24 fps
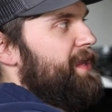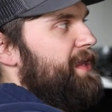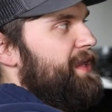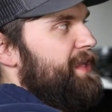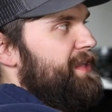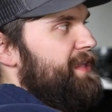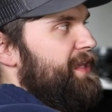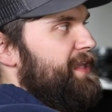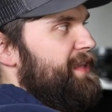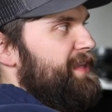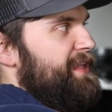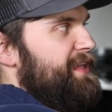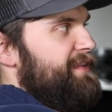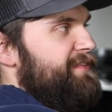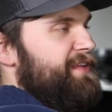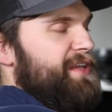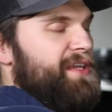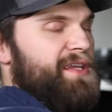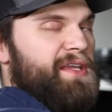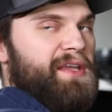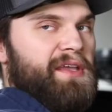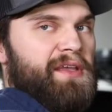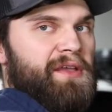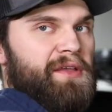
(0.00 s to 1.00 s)
and then
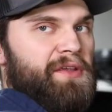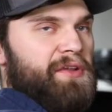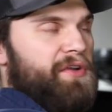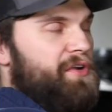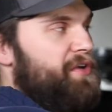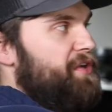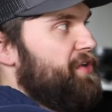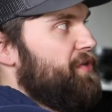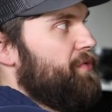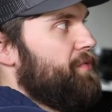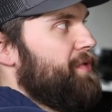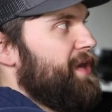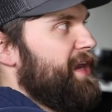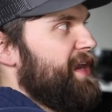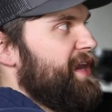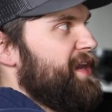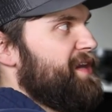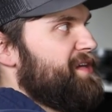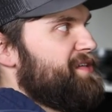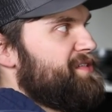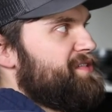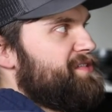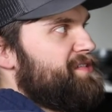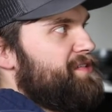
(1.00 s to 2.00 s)
leaving your new
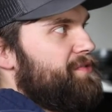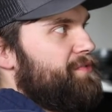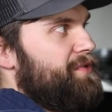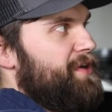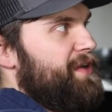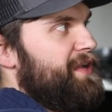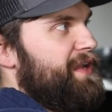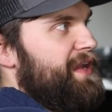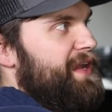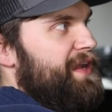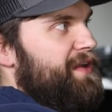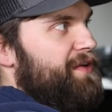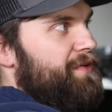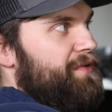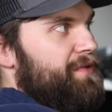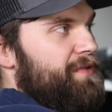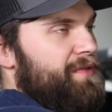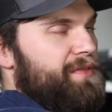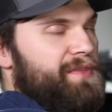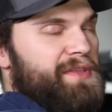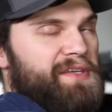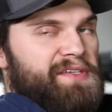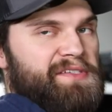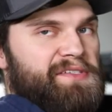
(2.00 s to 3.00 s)
wires to run out
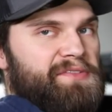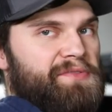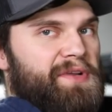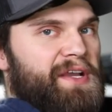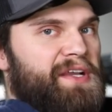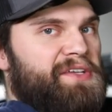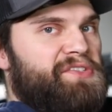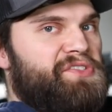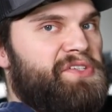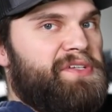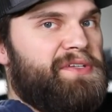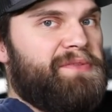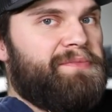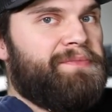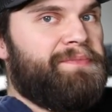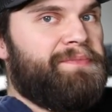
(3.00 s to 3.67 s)
this direction.